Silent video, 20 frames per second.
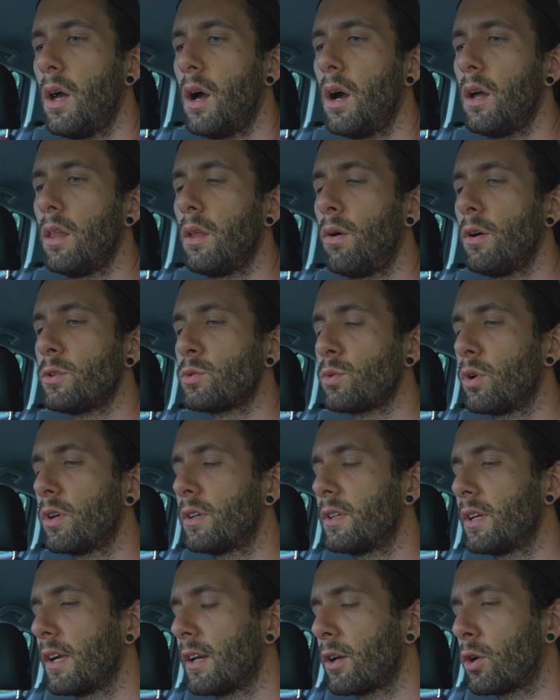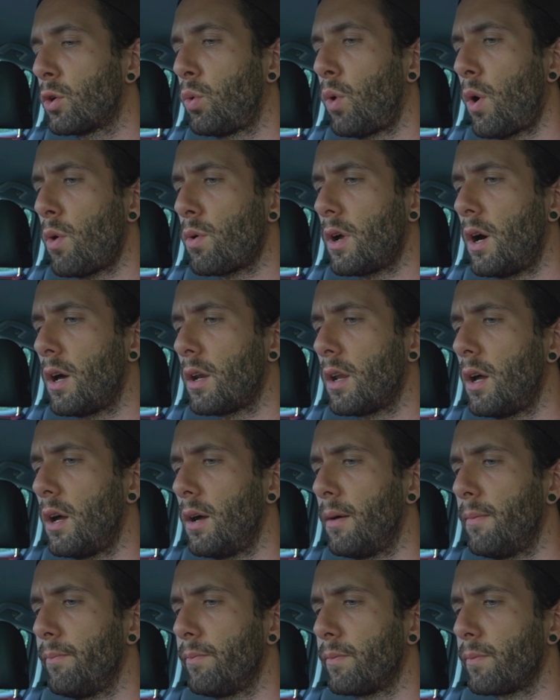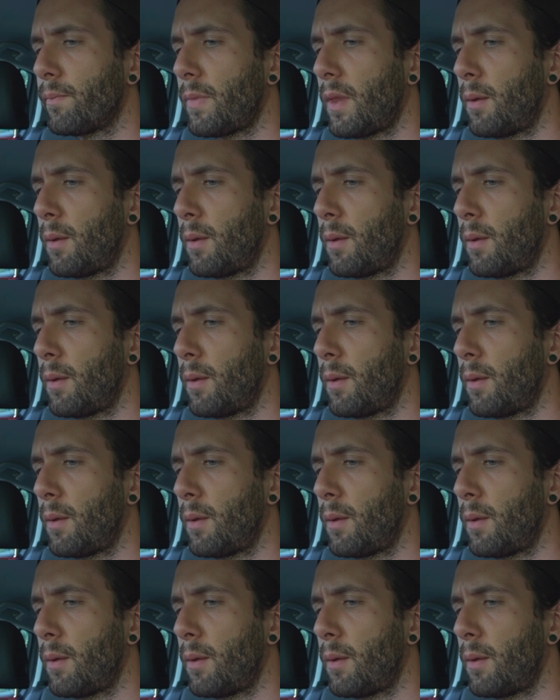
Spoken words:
Hello, I was wondering to get a quote on